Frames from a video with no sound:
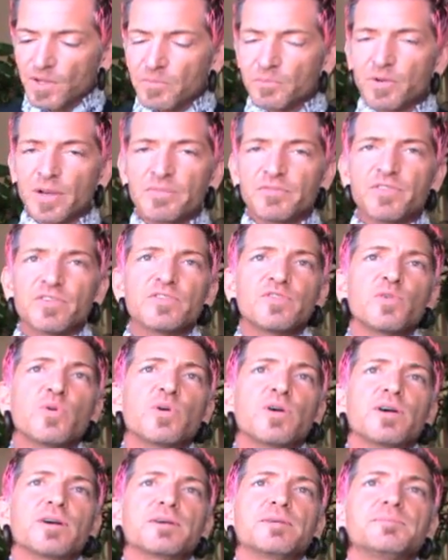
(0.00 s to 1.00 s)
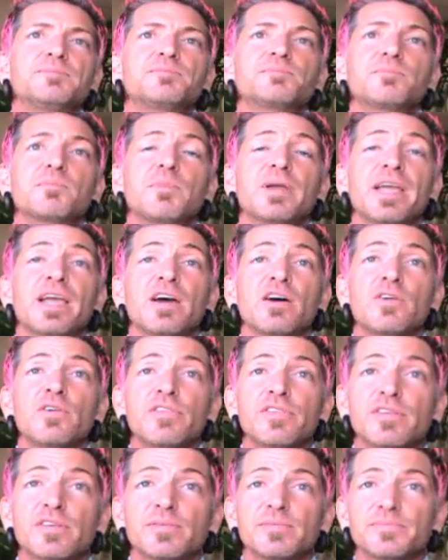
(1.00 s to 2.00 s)
I'm grateful for my
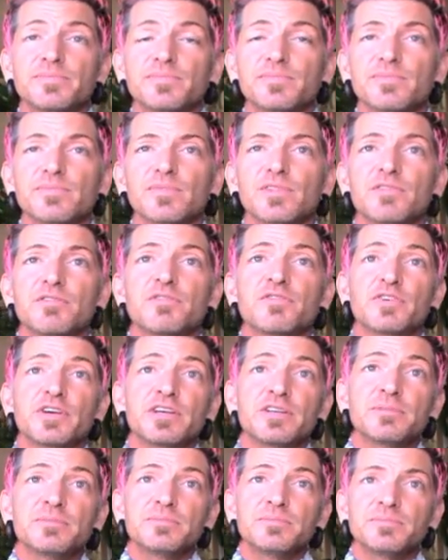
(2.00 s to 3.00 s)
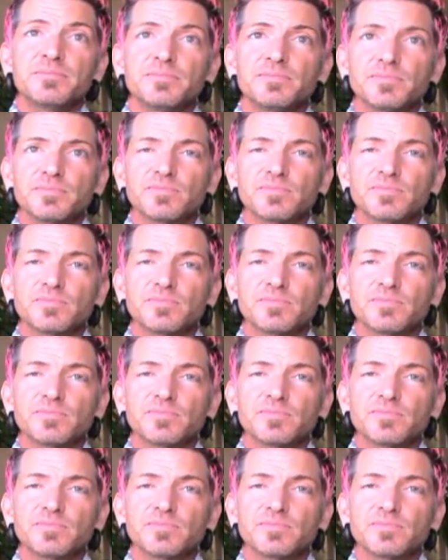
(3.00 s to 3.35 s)
health, freedom,